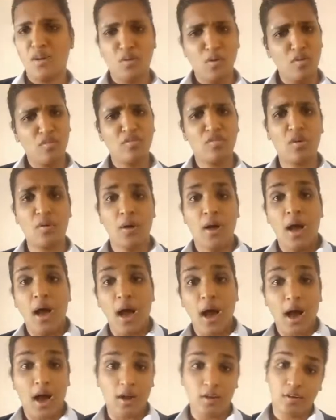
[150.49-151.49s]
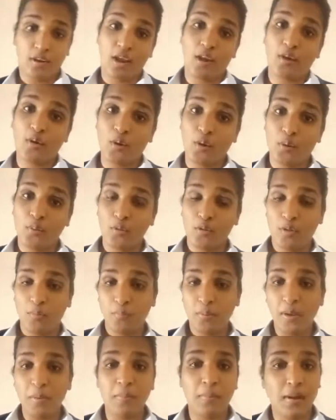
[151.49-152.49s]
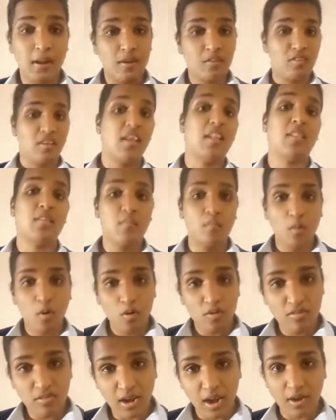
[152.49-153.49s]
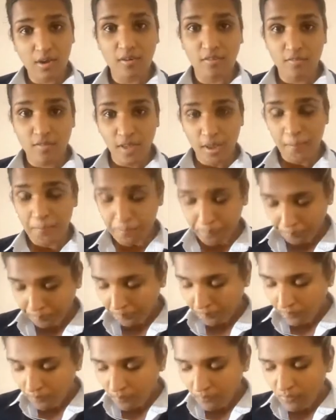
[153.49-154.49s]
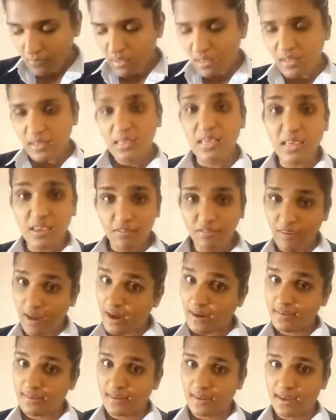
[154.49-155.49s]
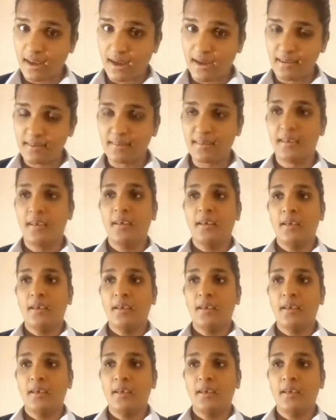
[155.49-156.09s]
and also how to get going with your people and to get the most out of them. Key factor, guys.